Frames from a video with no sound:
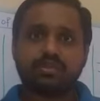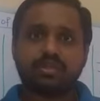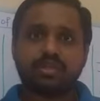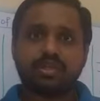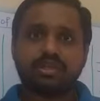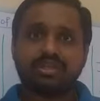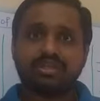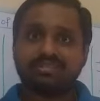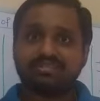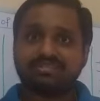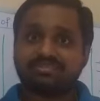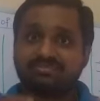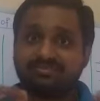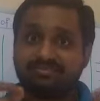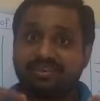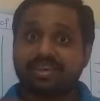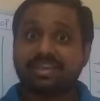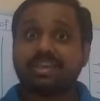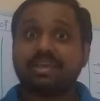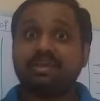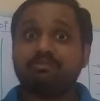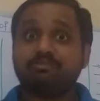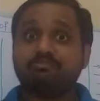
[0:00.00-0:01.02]
it is
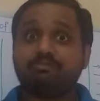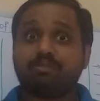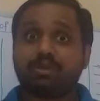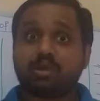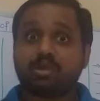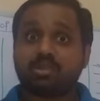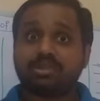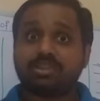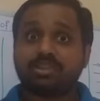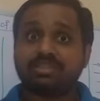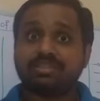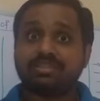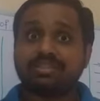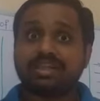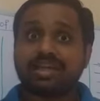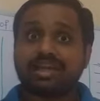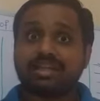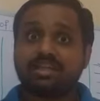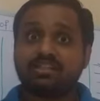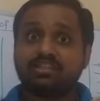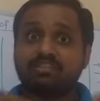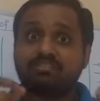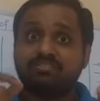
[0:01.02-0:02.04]
very important
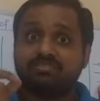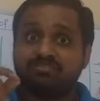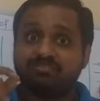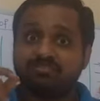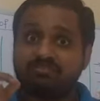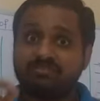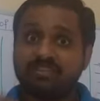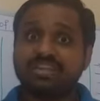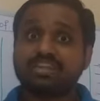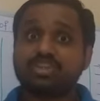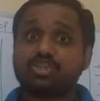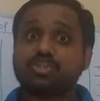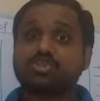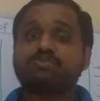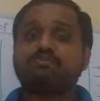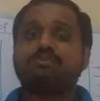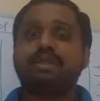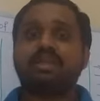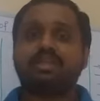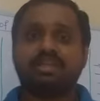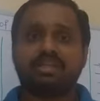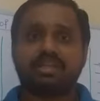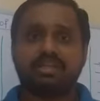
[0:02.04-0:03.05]
that which
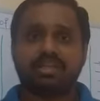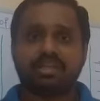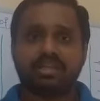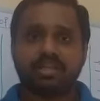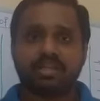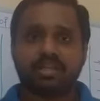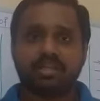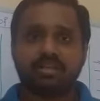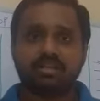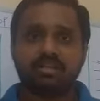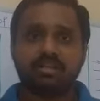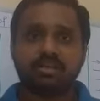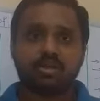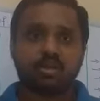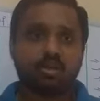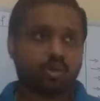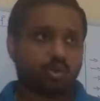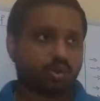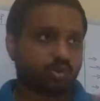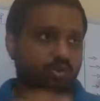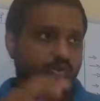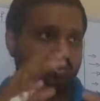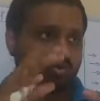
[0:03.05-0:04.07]
material
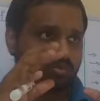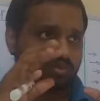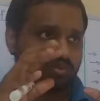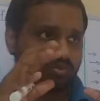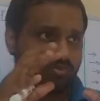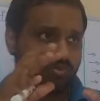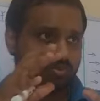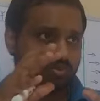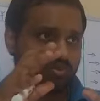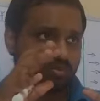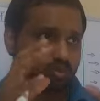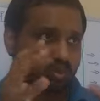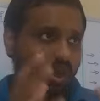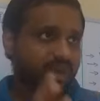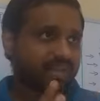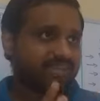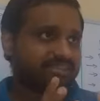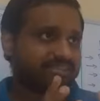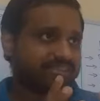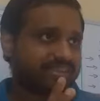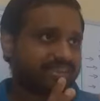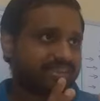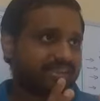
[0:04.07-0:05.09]
or
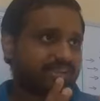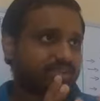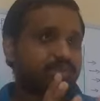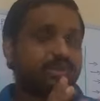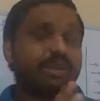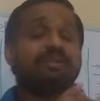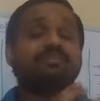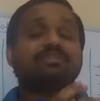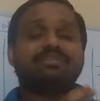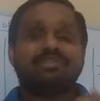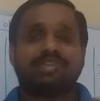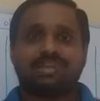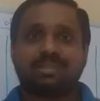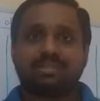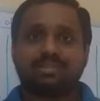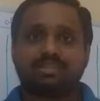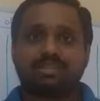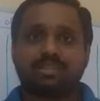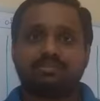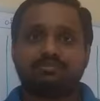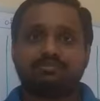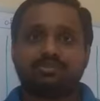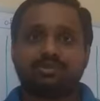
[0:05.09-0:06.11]
what thing you have
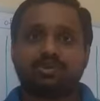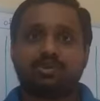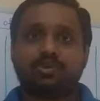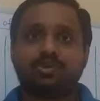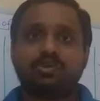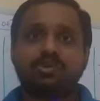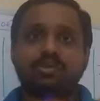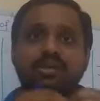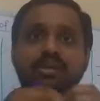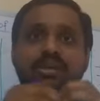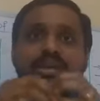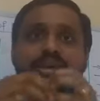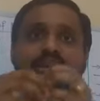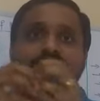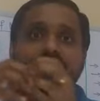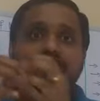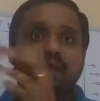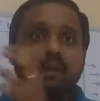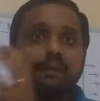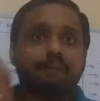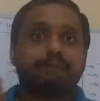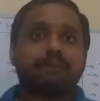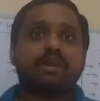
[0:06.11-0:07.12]
selected for
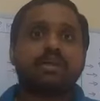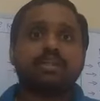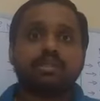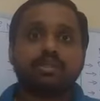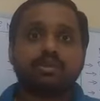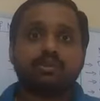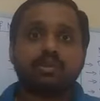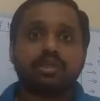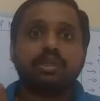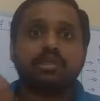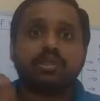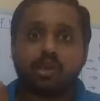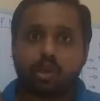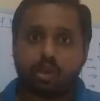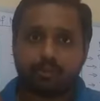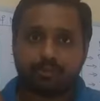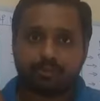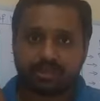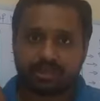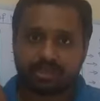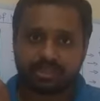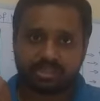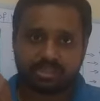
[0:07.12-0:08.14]
a particular
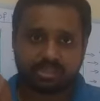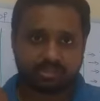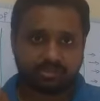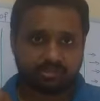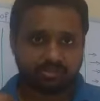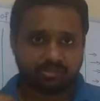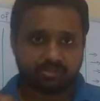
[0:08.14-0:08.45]
operation,